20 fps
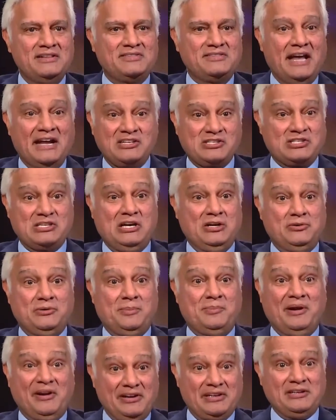That's how
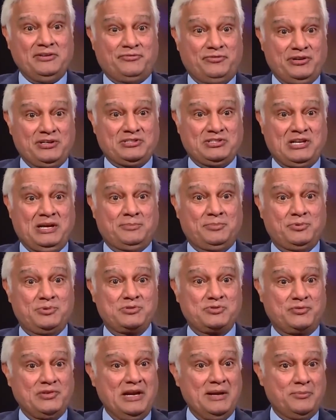America, for example,
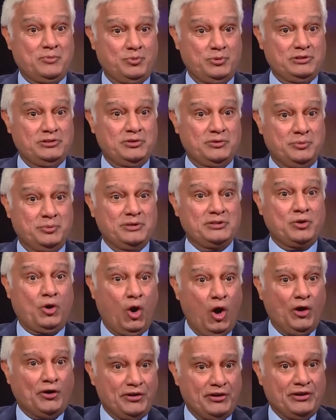was framed, with
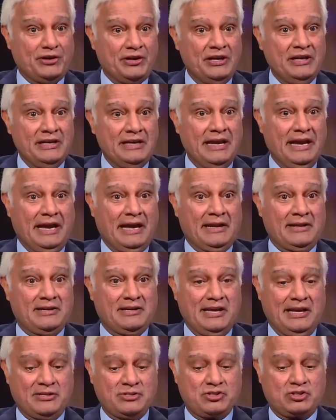order
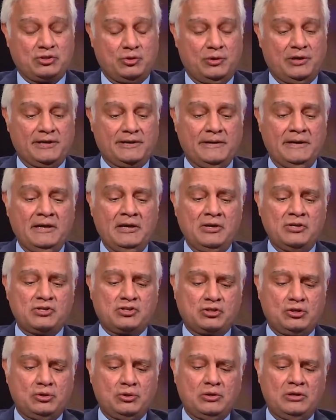and so on.
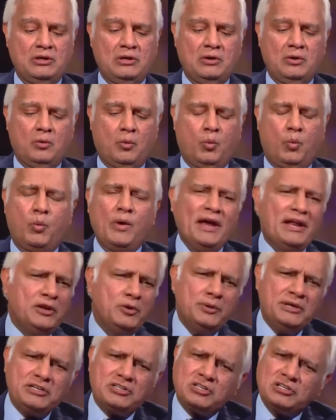So where do
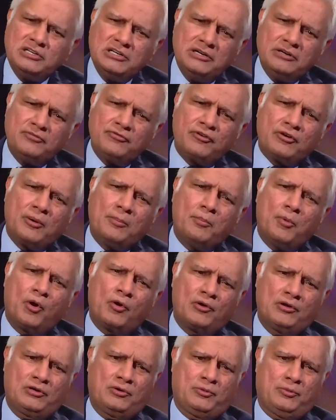we turn for a
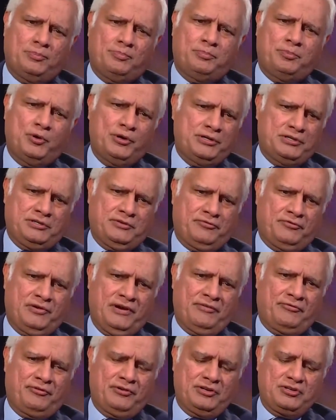moral point of
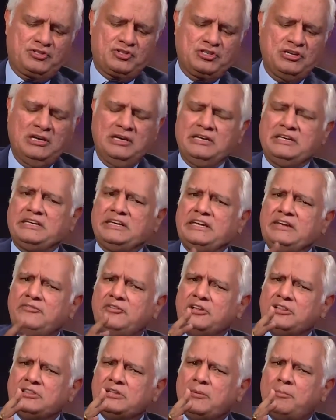reference?
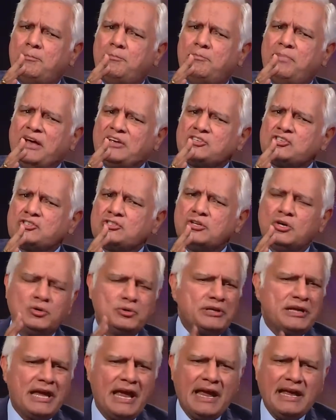Even the
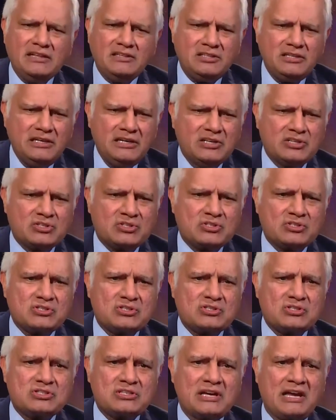best-known
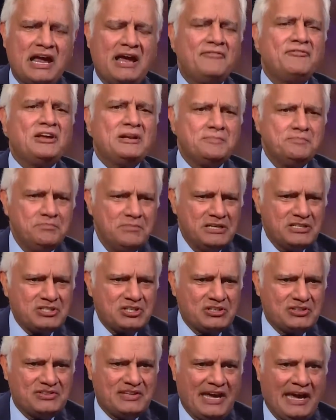atheists have
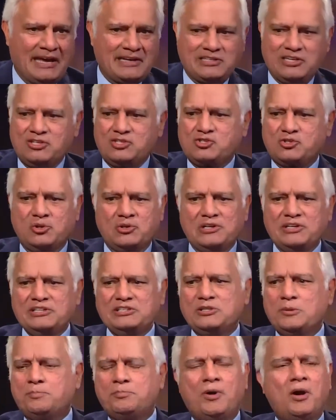admitted that. It's only
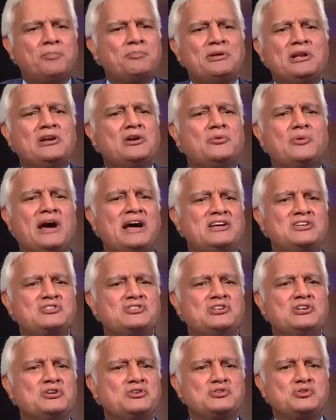the
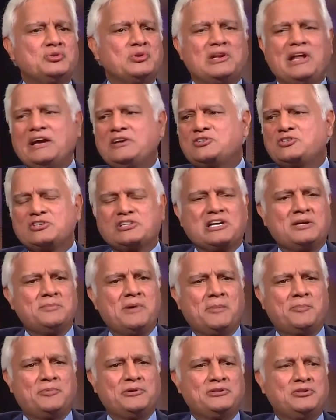popularizers who like to come
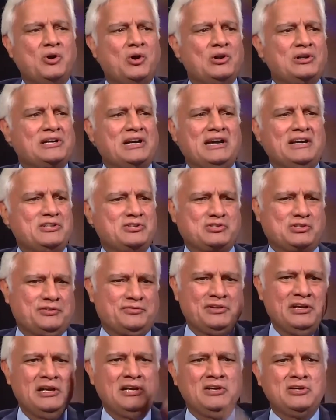up with all kinds
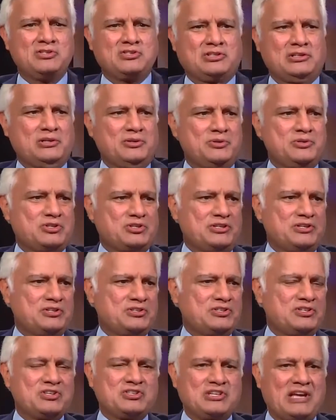of
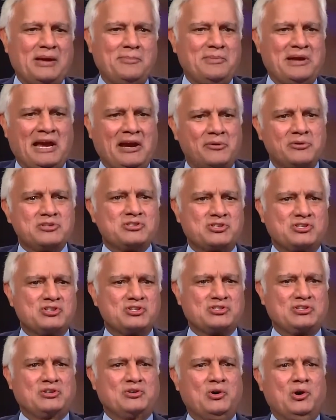solutions, the Sam
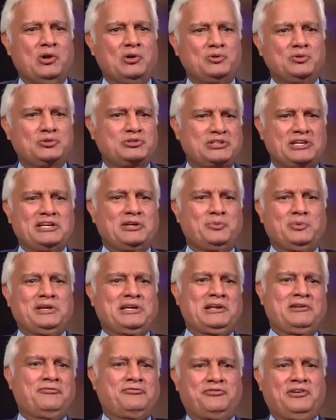Harrises and all, who think we
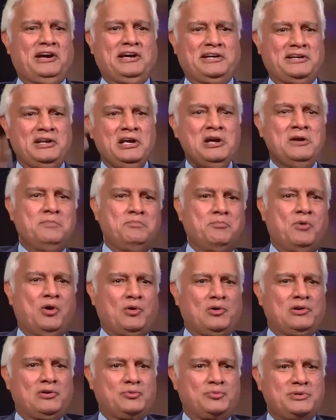can find
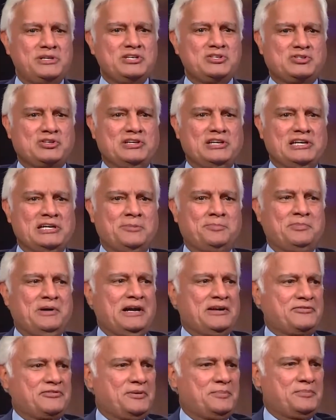moral reasoning
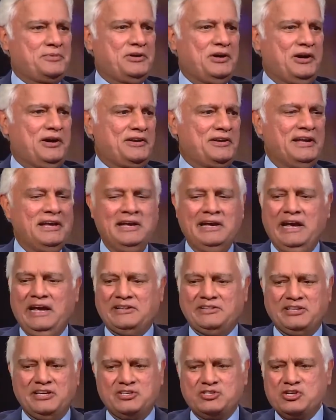apart from God,
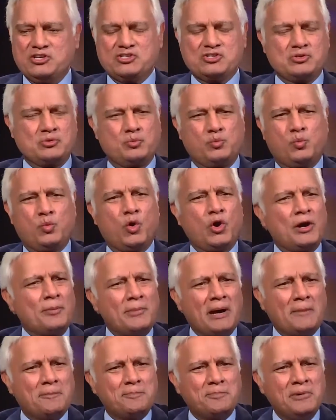and they just warm
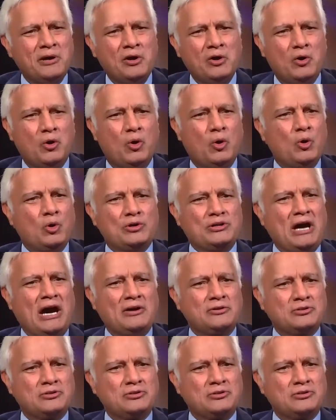up old